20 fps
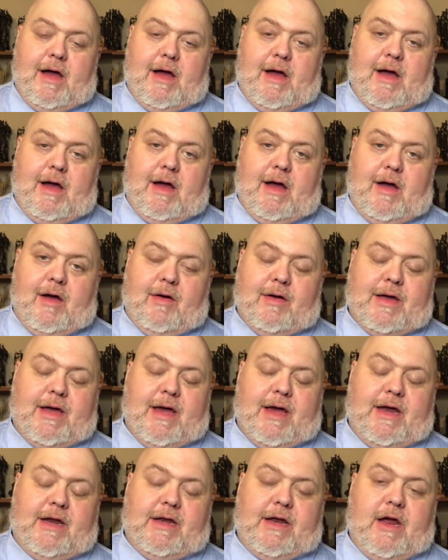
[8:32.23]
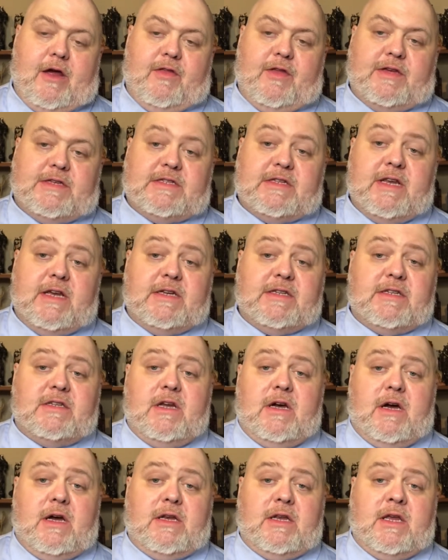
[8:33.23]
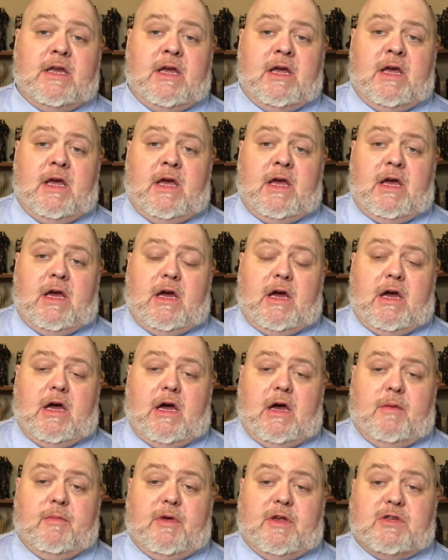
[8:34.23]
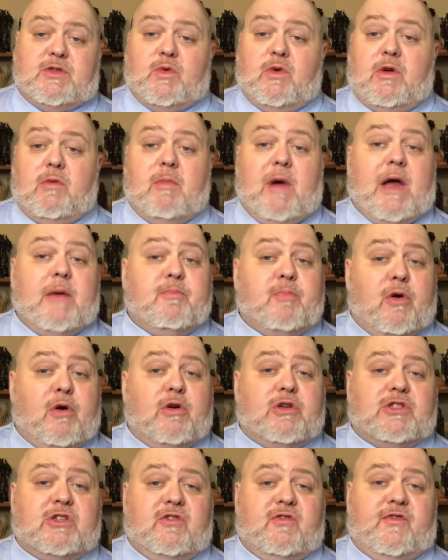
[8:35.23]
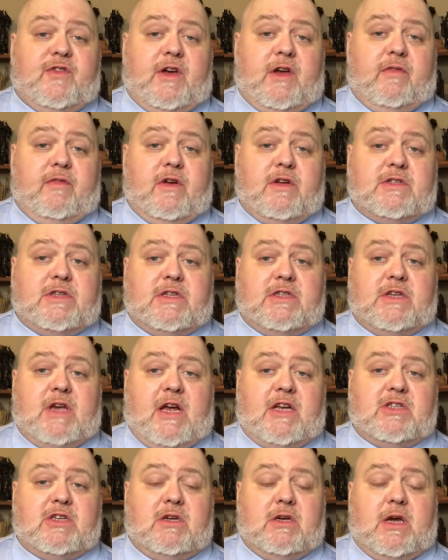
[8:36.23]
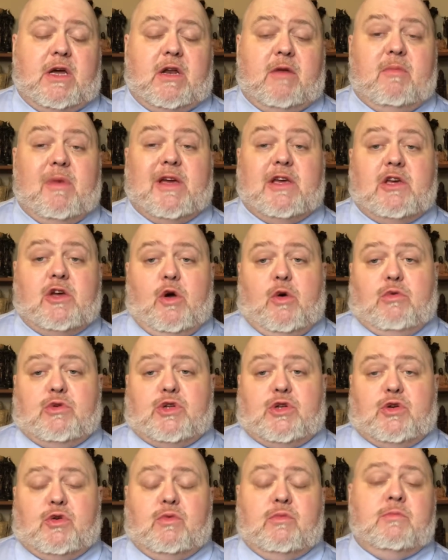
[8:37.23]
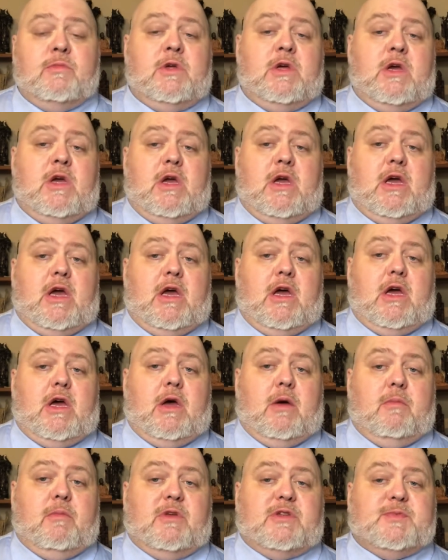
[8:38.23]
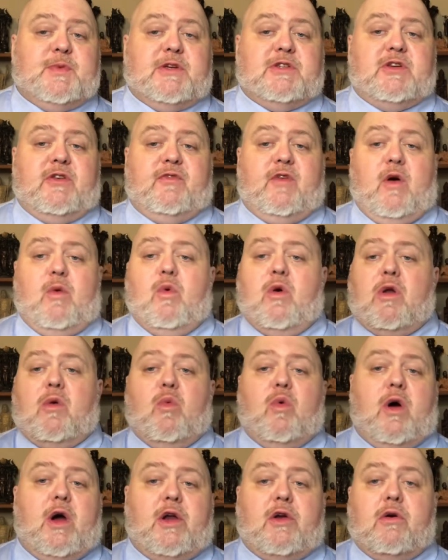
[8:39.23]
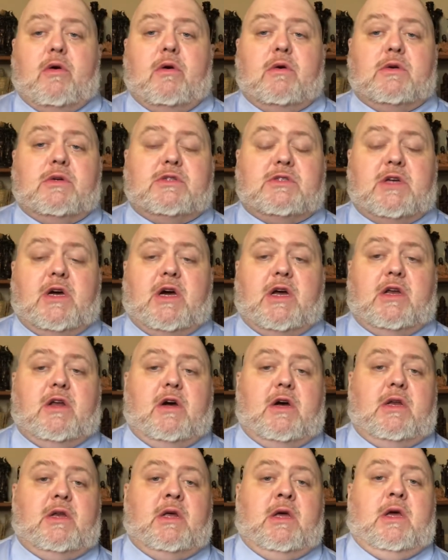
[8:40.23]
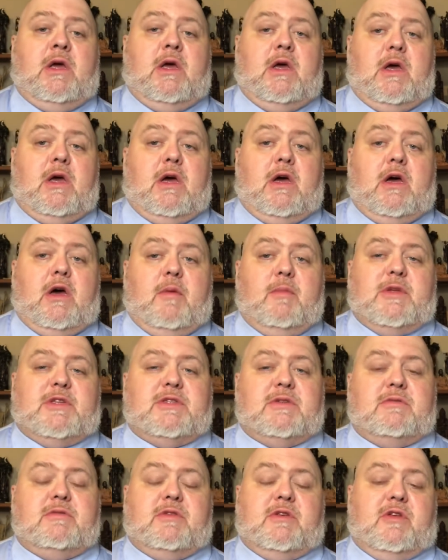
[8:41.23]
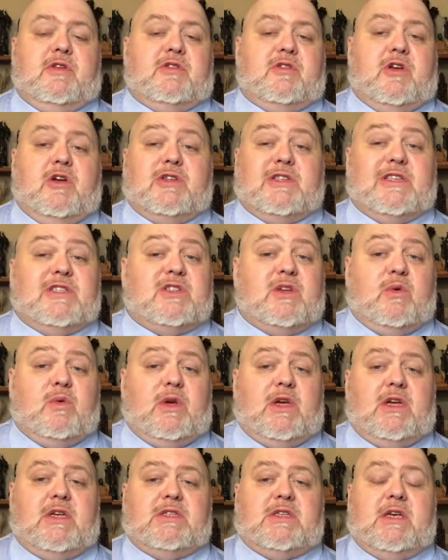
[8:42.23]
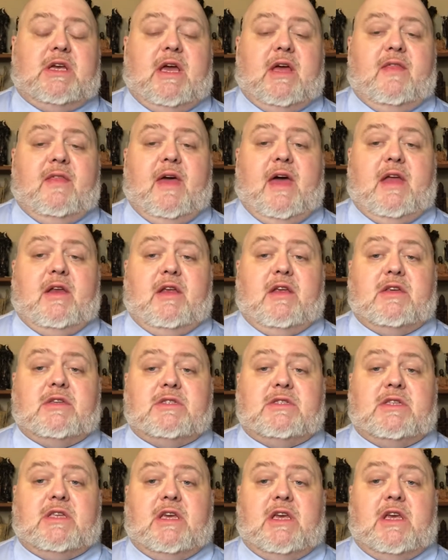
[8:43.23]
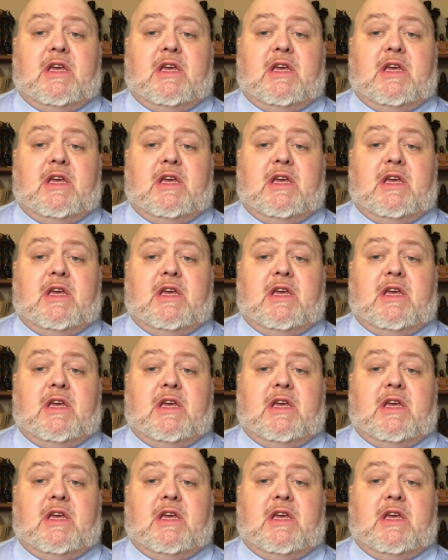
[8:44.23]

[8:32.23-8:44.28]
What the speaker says: Okay, now this next knot is one of my personal favorites. It's actually kind of my go-to, especially if I want a wider tie knot. It's because it's so easy, and that is the